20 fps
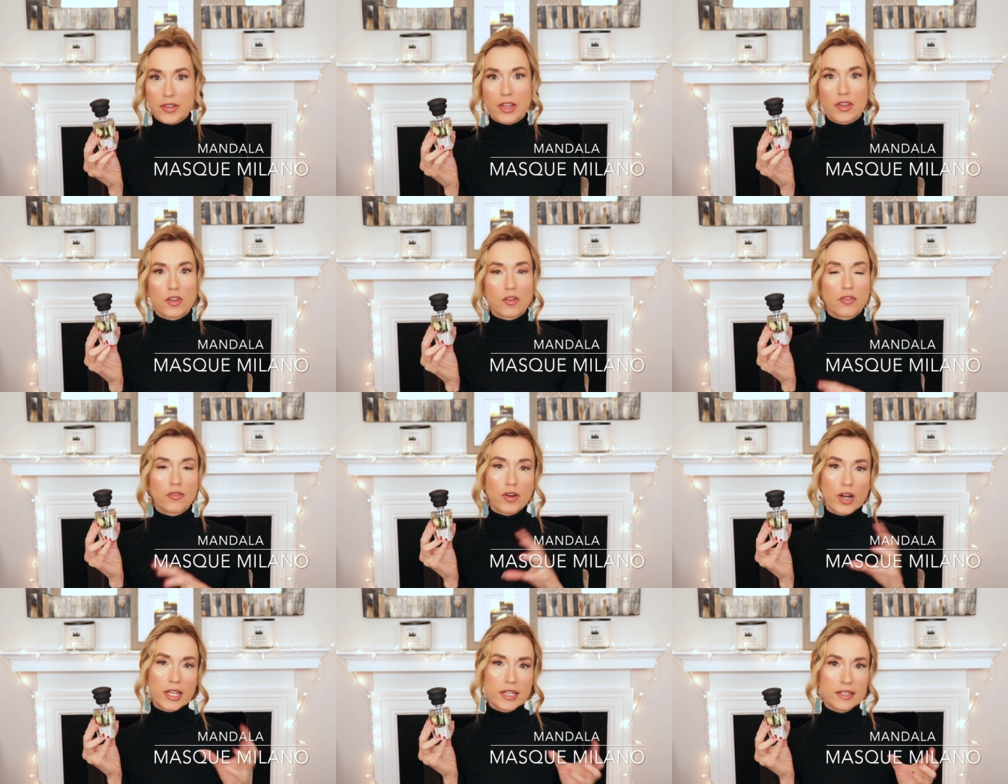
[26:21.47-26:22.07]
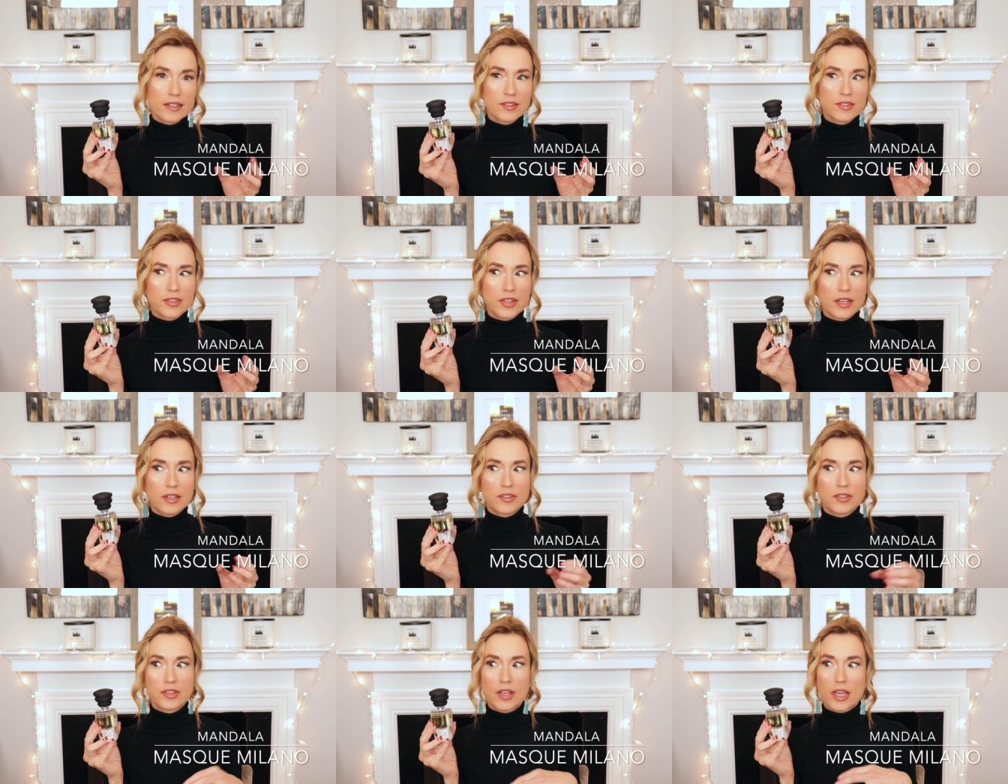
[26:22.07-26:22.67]
And the
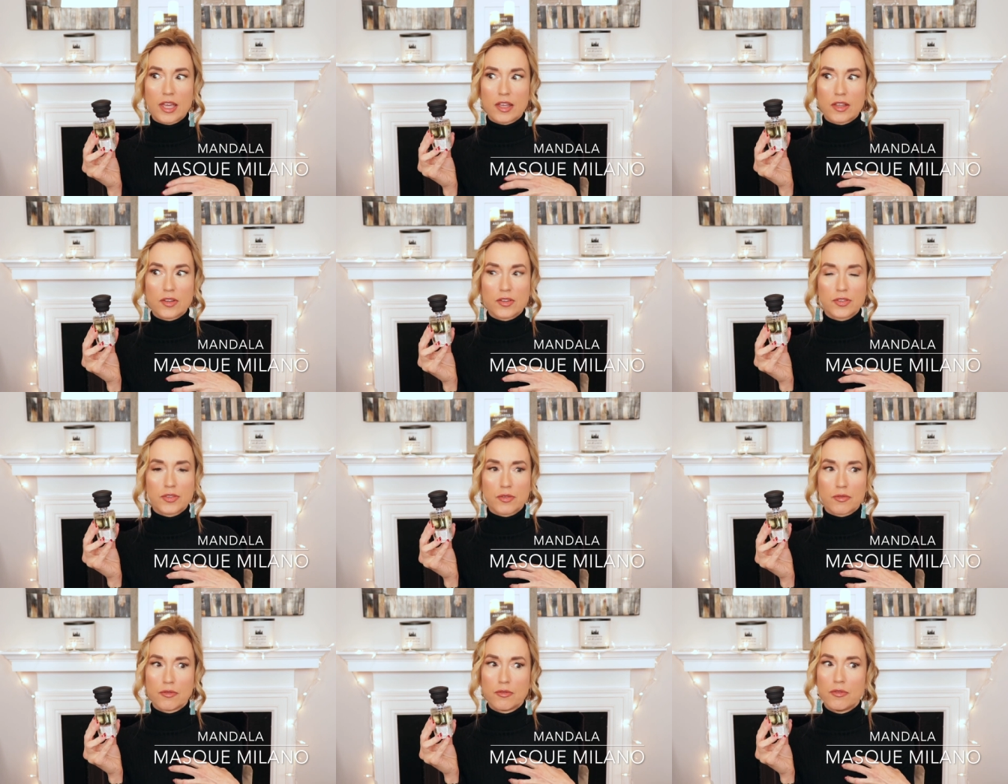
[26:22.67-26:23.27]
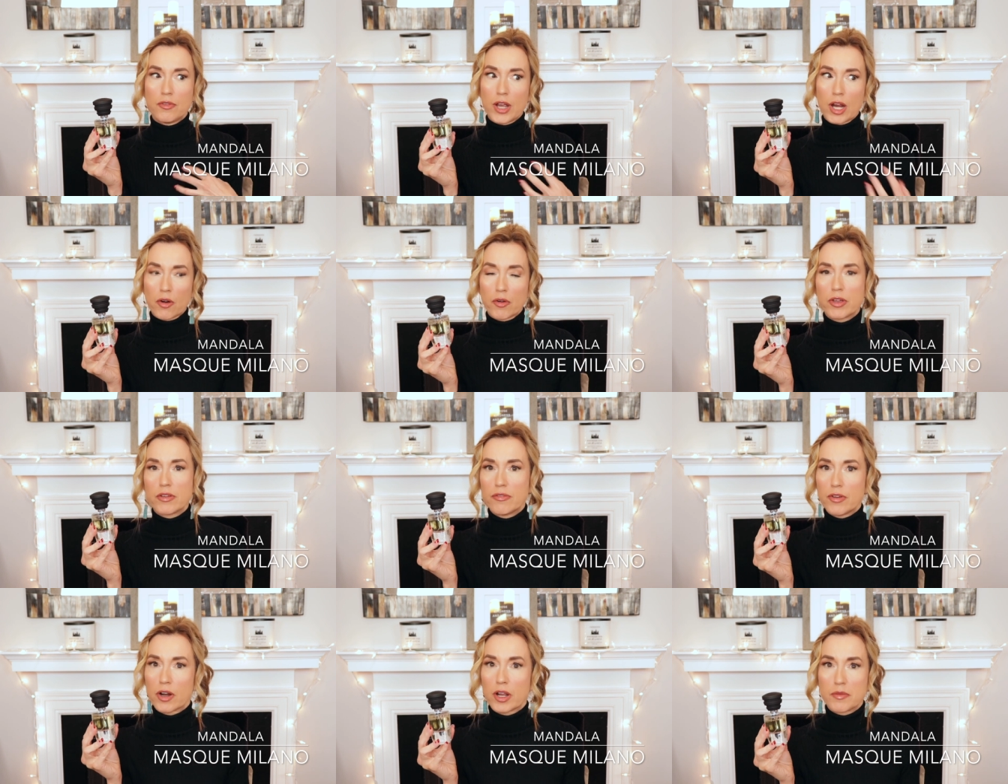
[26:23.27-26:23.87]
frankincense is
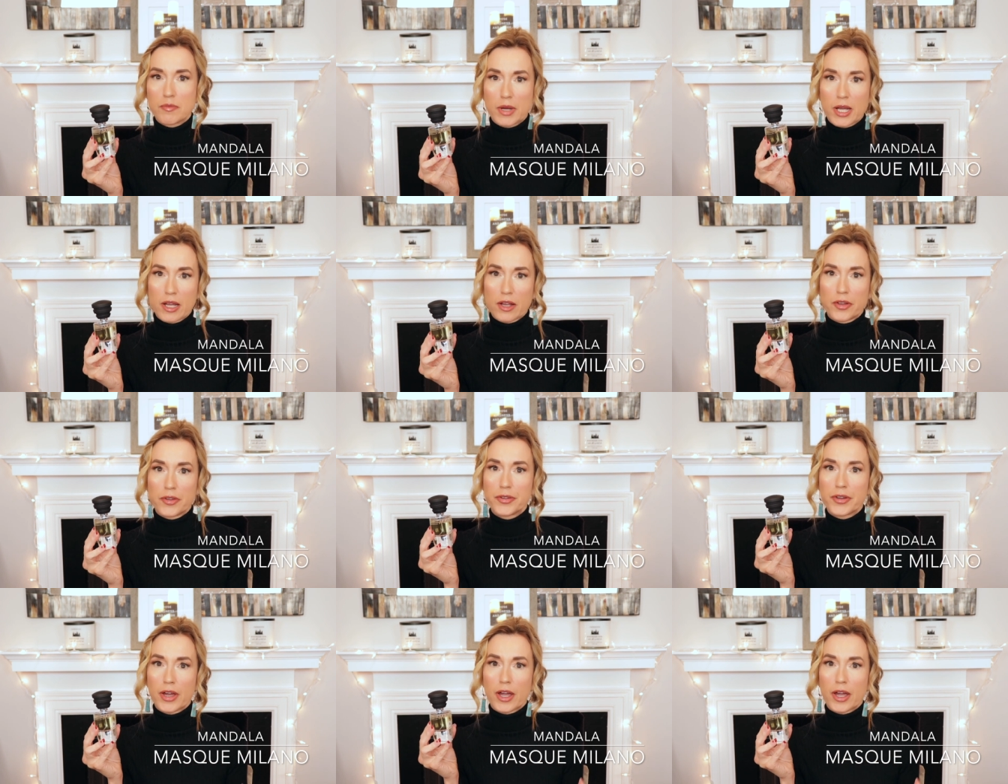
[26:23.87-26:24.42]
very, very mild.